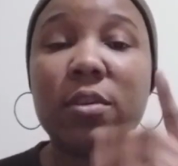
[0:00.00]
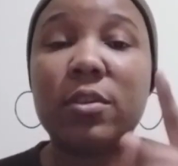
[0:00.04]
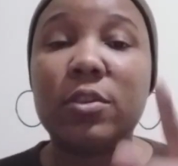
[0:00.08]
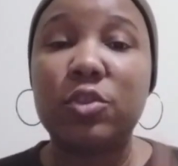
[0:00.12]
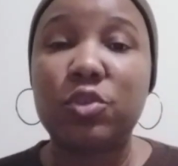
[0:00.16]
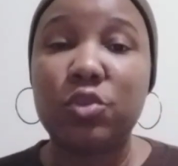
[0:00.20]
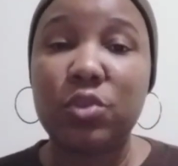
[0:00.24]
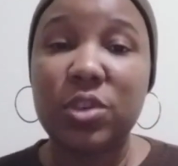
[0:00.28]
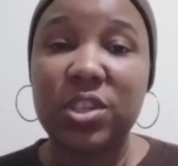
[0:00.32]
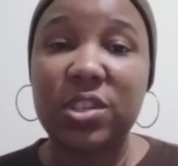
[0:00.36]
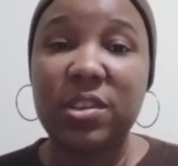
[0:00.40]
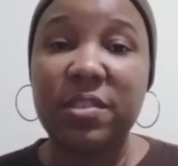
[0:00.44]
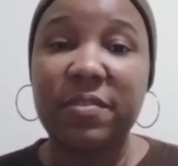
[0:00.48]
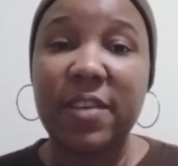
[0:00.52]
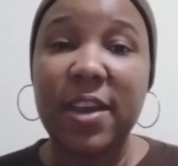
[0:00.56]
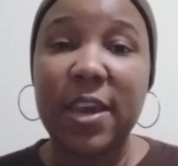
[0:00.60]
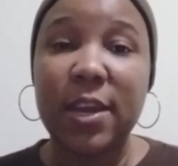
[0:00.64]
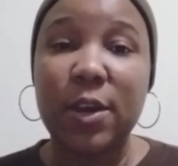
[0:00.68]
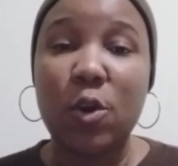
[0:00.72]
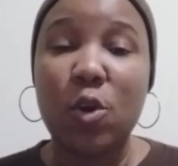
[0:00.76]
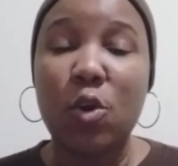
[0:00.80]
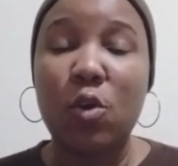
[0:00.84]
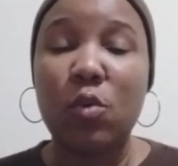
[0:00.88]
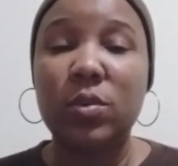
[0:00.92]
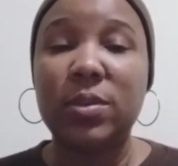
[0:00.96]
Trish Divine
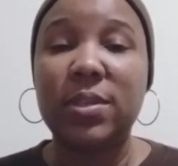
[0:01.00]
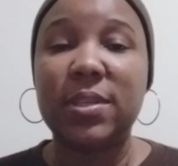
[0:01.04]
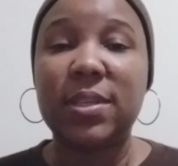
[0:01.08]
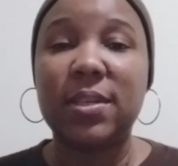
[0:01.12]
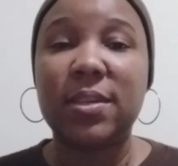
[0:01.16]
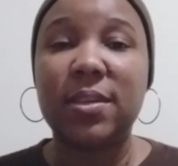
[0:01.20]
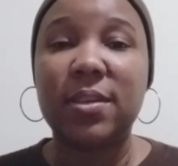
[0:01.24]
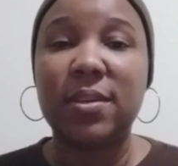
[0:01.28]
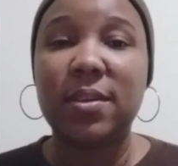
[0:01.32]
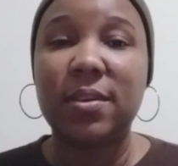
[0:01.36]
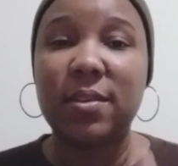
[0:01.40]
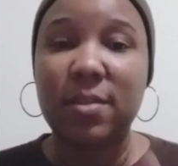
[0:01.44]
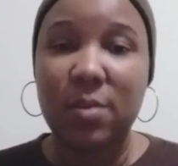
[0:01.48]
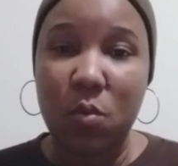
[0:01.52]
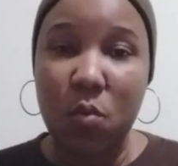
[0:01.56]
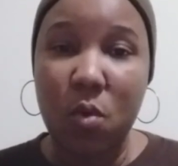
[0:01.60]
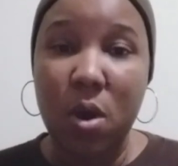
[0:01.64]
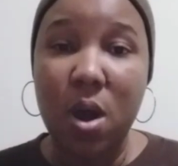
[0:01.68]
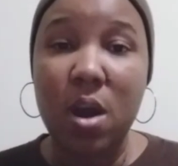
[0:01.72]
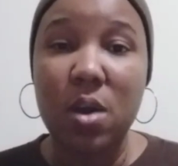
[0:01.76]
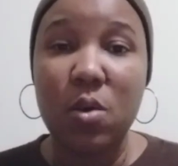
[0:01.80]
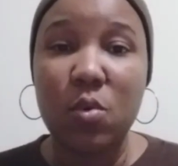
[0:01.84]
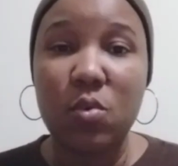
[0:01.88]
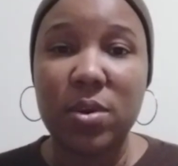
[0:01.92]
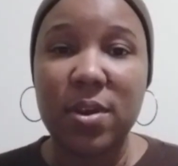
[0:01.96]
out.
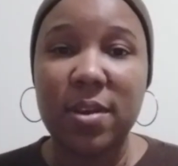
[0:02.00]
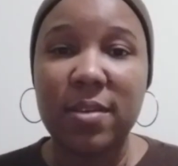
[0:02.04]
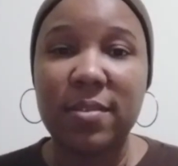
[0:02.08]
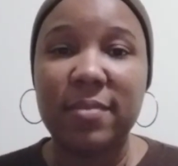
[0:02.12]
Walk good.